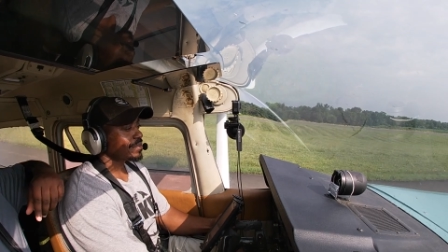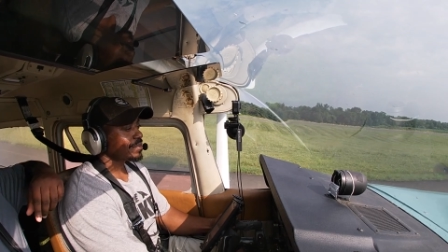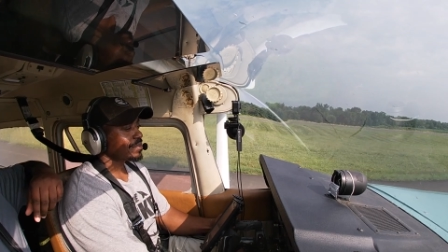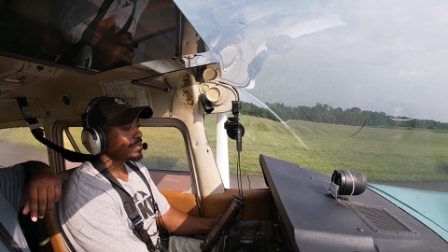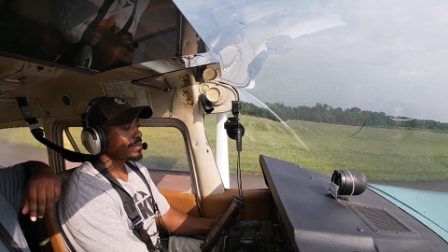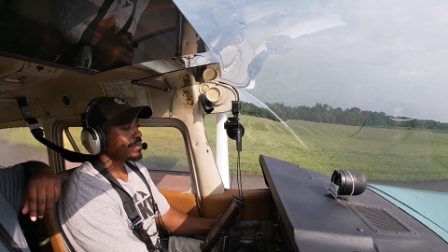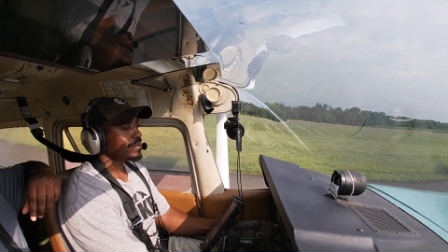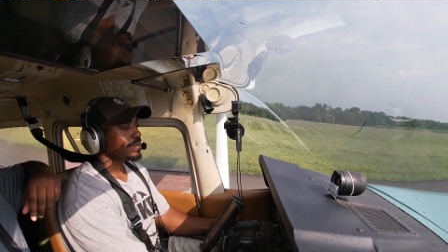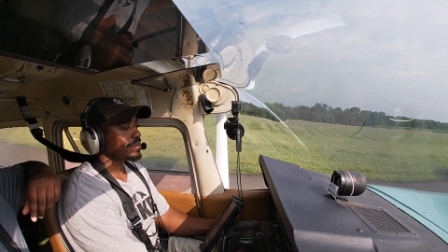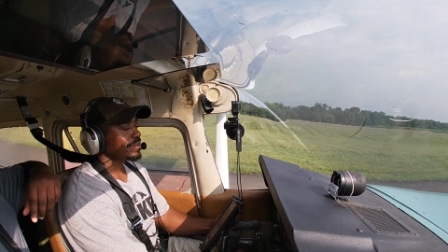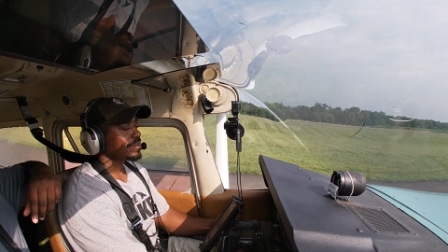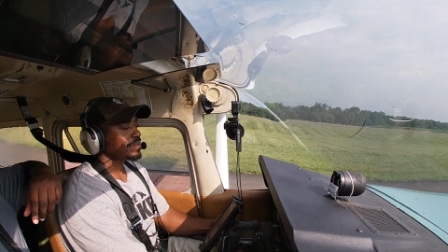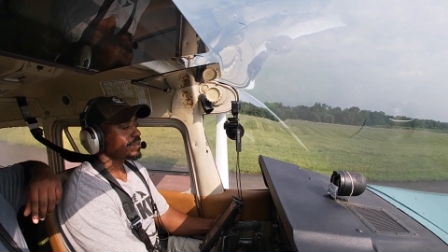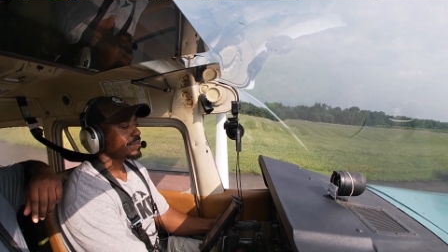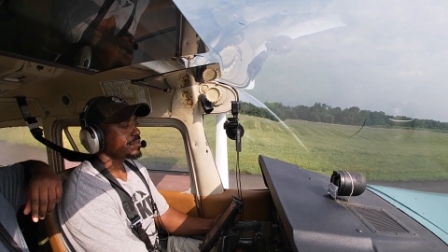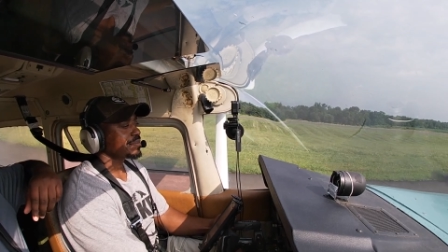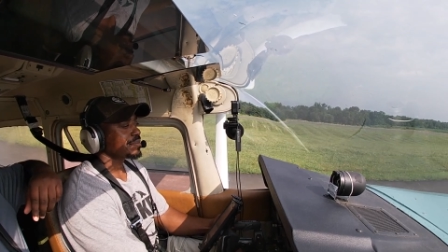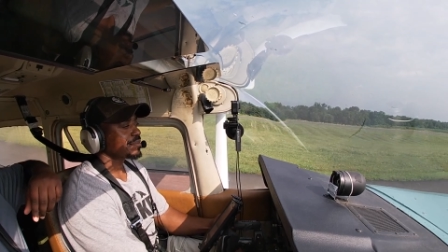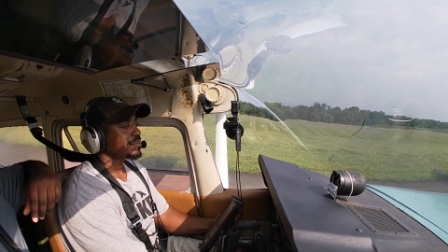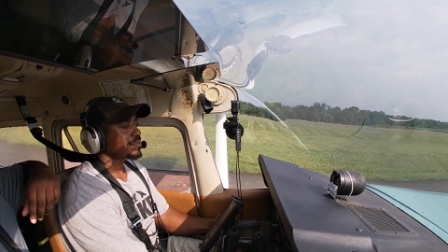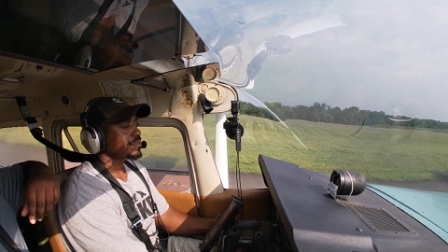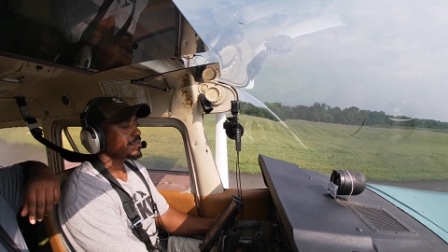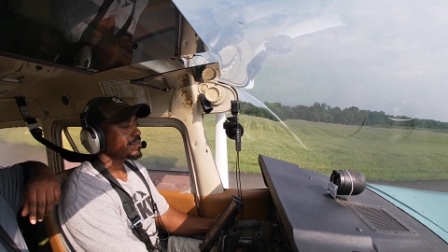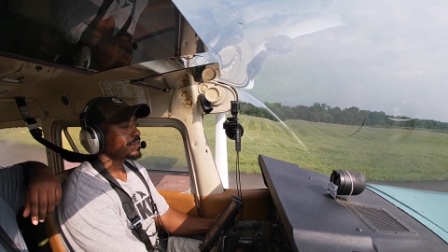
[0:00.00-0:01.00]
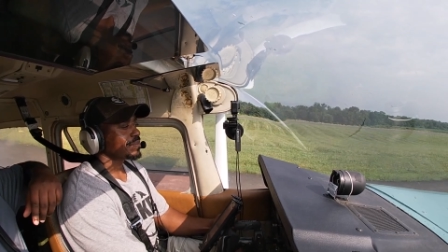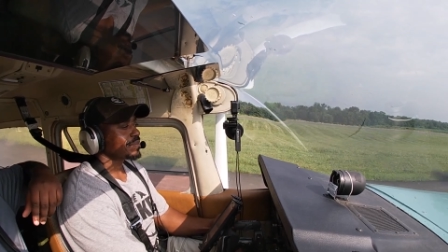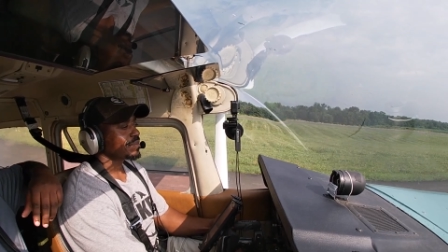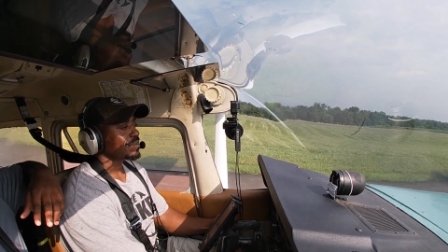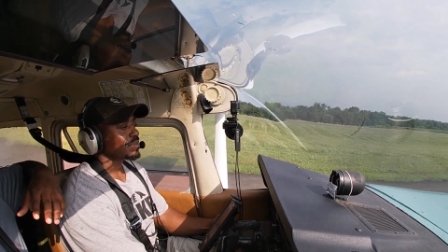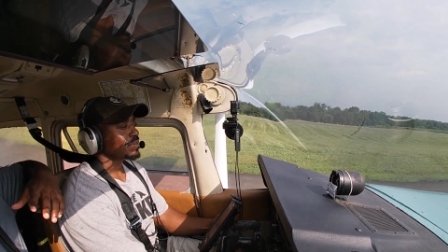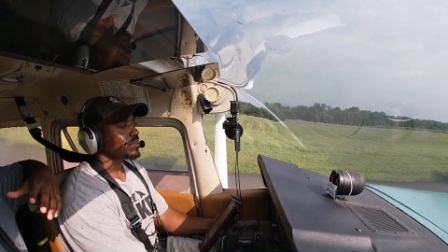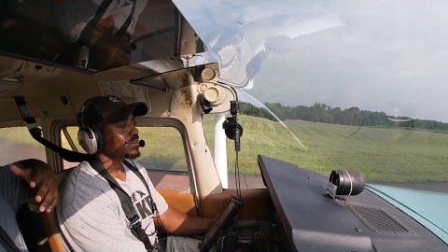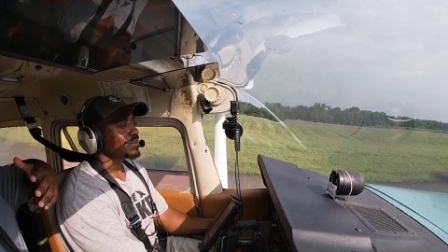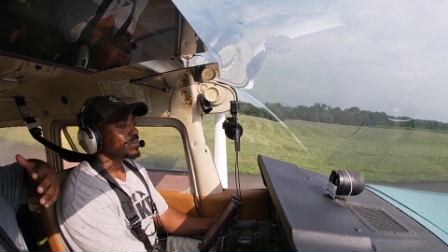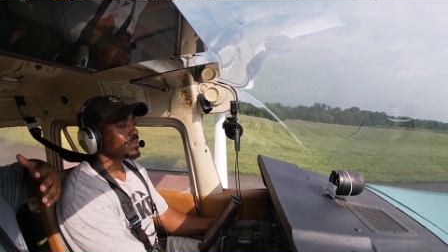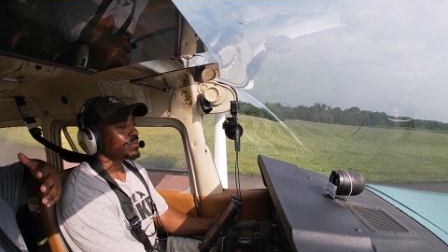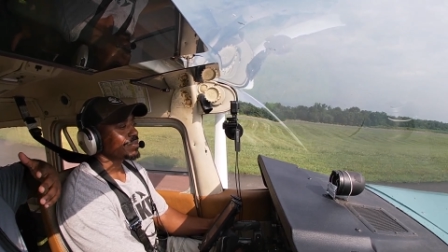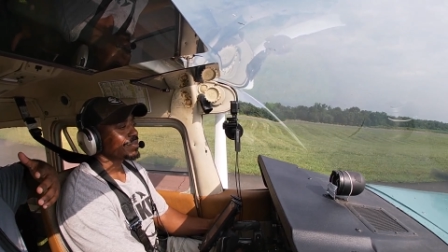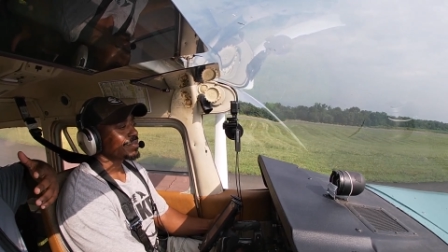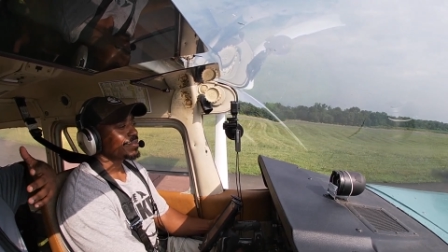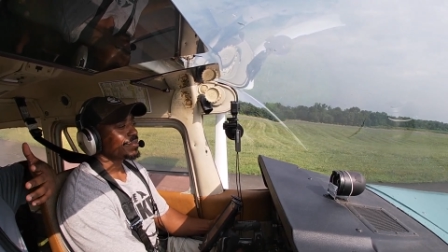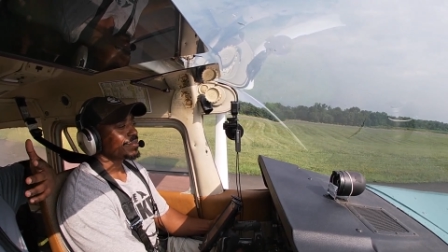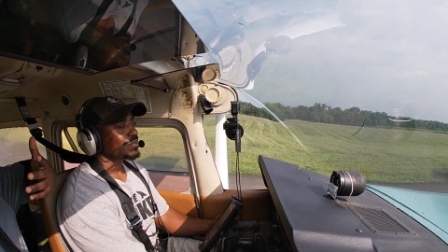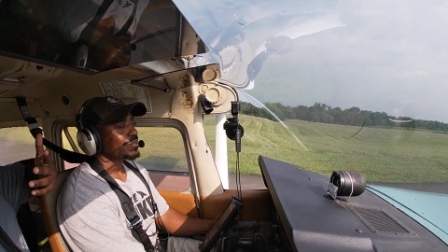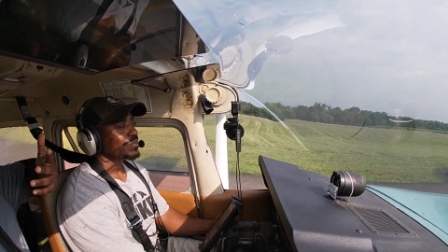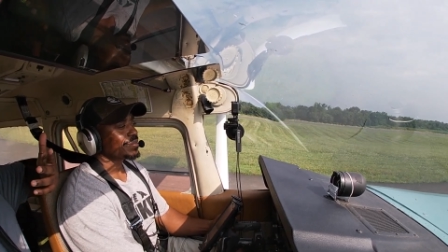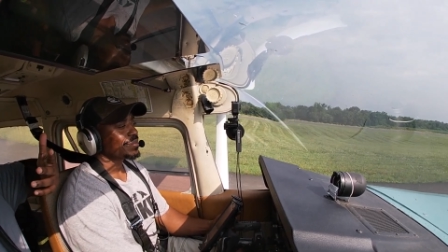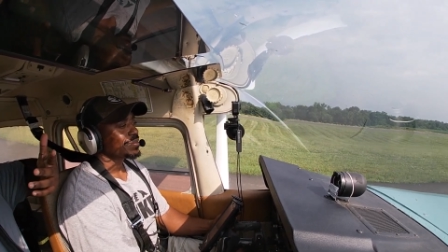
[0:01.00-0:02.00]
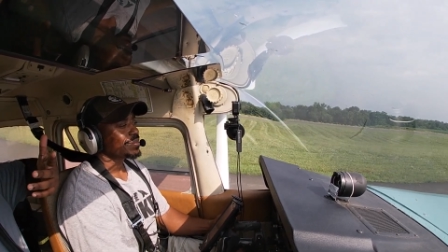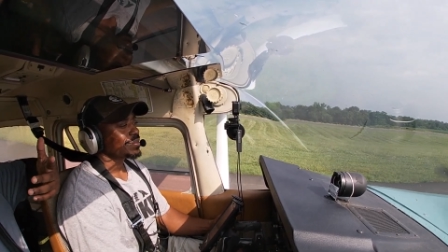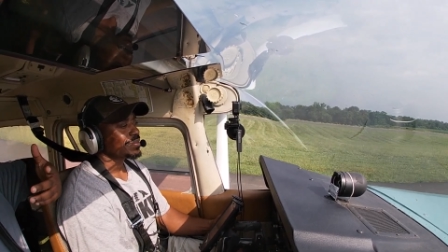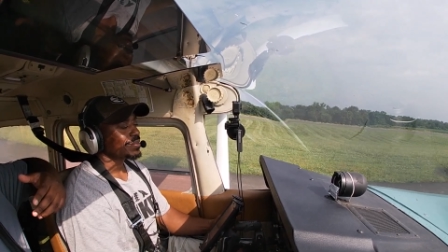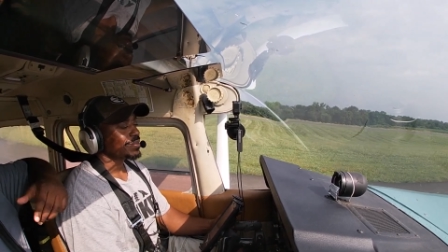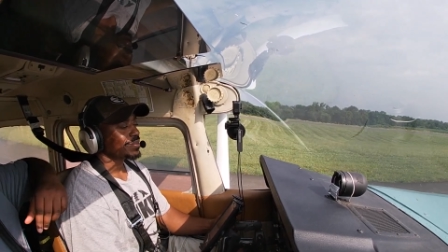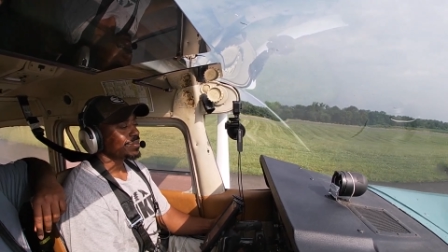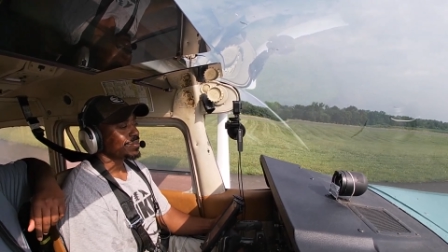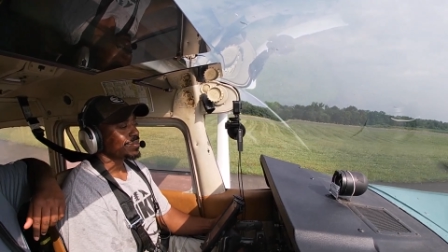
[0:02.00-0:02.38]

that aspect of my training